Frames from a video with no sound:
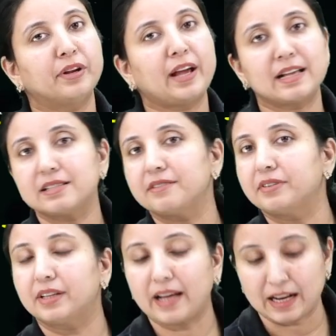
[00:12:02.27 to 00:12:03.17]
acid
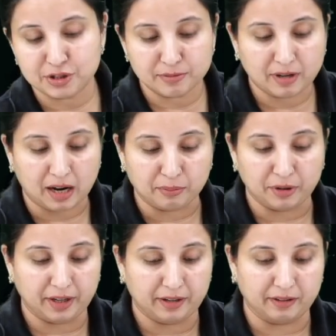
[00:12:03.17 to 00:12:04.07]
with the calcium
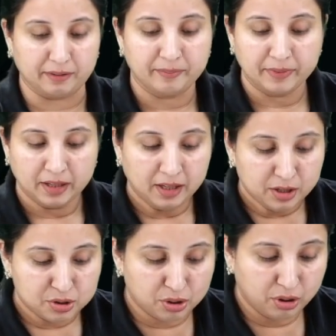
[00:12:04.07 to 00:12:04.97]
carbonate.
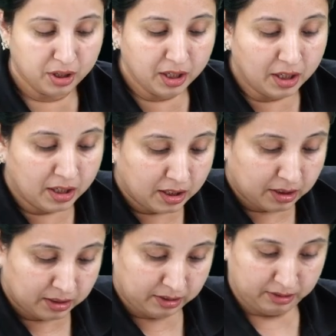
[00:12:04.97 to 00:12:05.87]
So
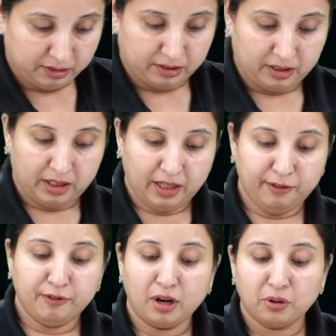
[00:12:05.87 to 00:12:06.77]

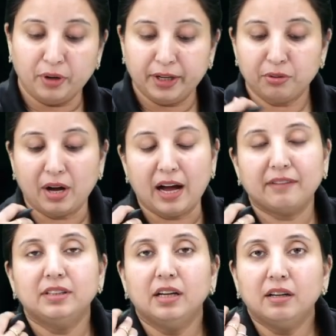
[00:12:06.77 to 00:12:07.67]
if you are going to
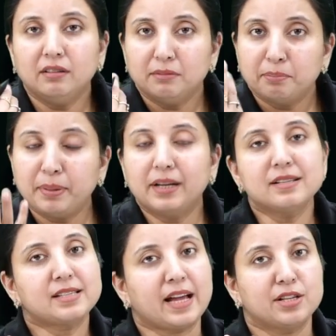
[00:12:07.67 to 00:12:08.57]
have the
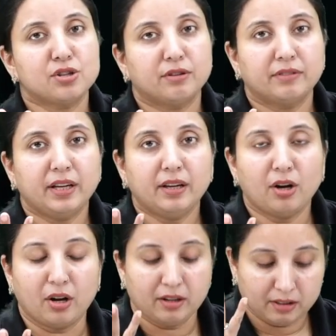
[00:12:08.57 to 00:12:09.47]
bigger size of
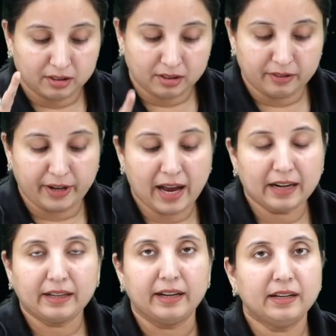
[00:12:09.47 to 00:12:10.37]
your
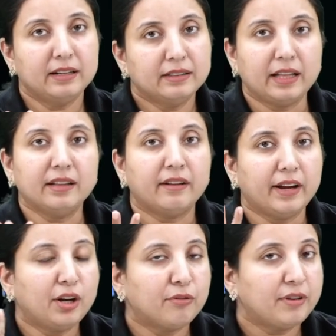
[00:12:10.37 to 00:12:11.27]
reactant, then the
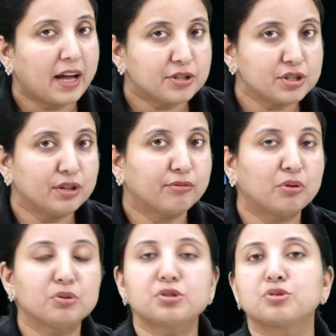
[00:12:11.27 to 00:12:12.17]
rate of reaction of
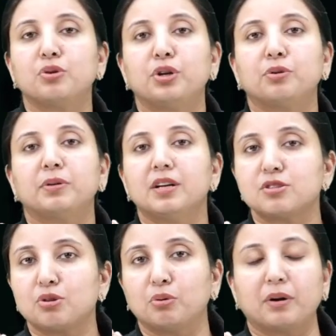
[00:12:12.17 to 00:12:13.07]
course is going to be the
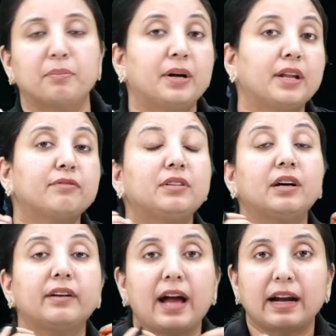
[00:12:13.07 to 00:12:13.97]
slower. But if
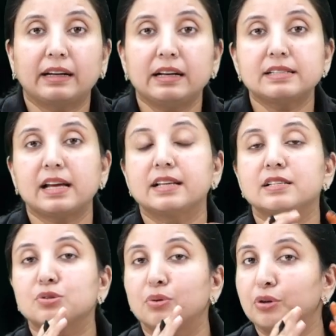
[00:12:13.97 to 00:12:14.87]
the reactant size
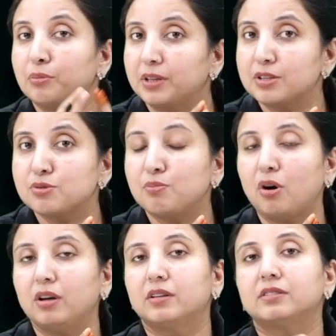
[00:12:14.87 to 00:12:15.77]
is going to be the
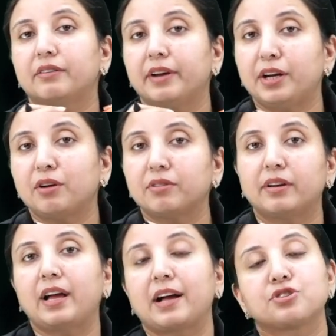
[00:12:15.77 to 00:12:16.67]
smaller, the rate of the
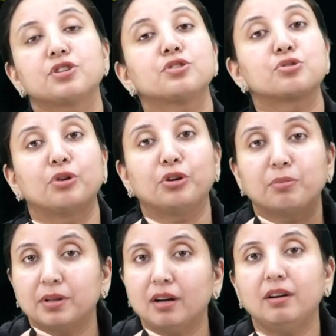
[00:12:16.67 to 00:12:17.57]
reaction is going to
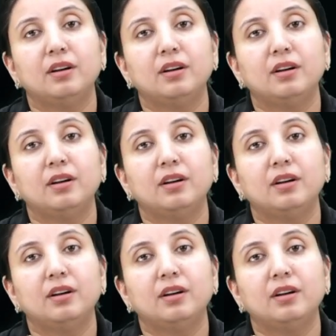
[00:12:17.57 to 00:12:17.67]
be the